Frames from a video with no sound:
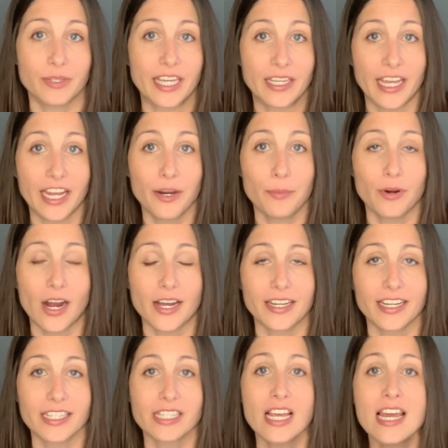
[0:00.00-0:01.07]
care
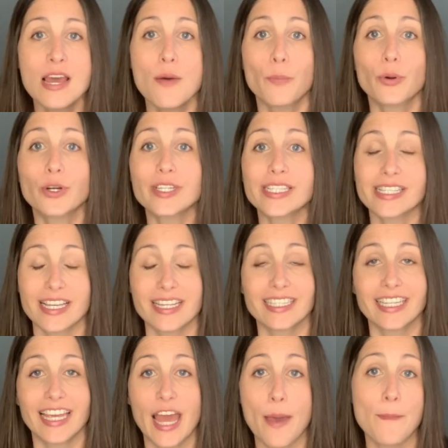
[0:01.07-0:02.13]
products present
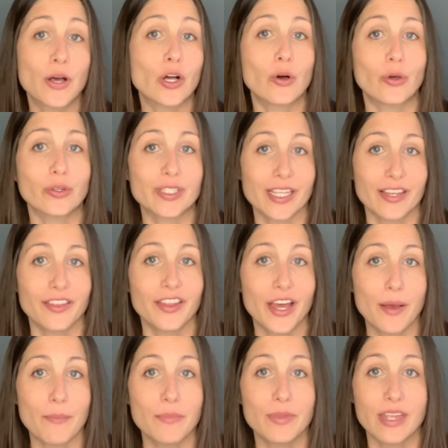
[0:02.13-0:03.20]
chemicals in
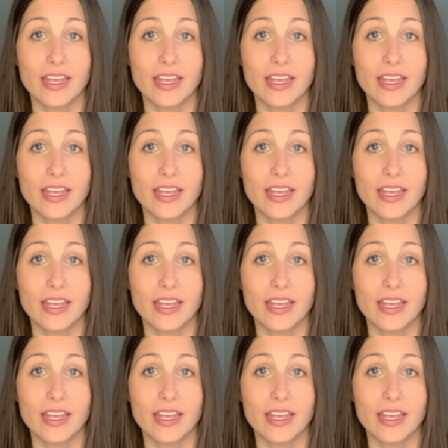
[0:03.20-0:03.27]
them